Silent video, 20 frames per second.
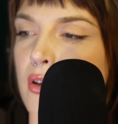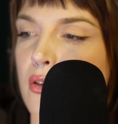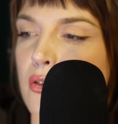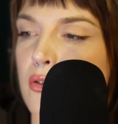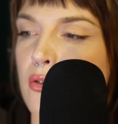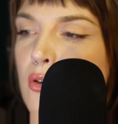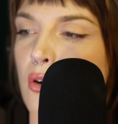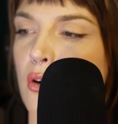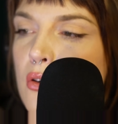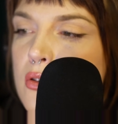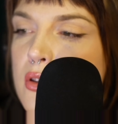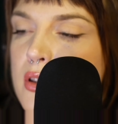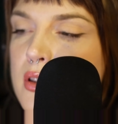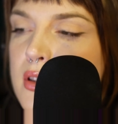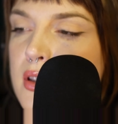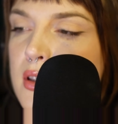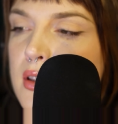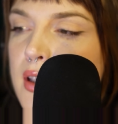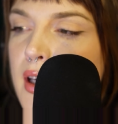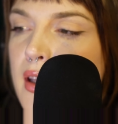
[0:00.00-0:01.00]
not
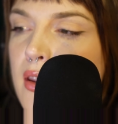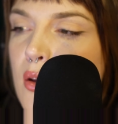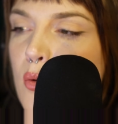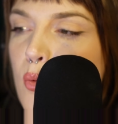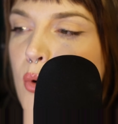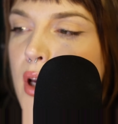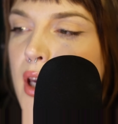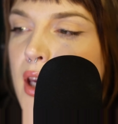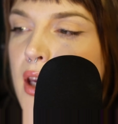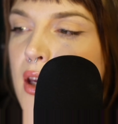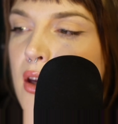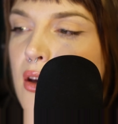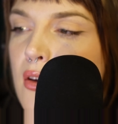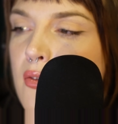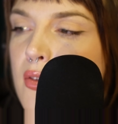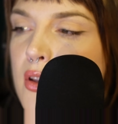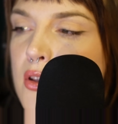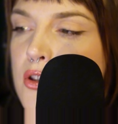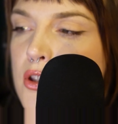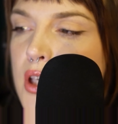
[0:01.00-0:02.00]
to let the way of
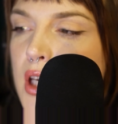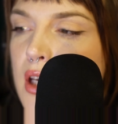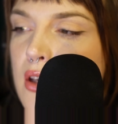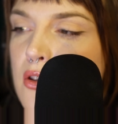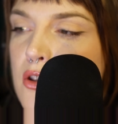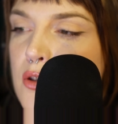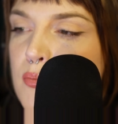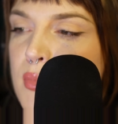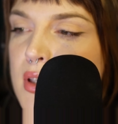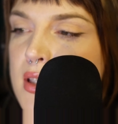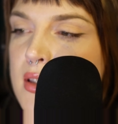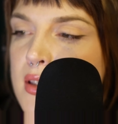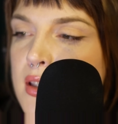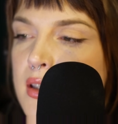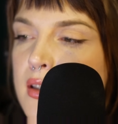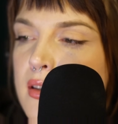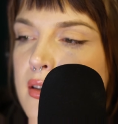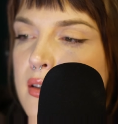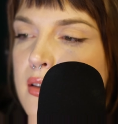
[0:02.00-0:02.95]
the change be seen.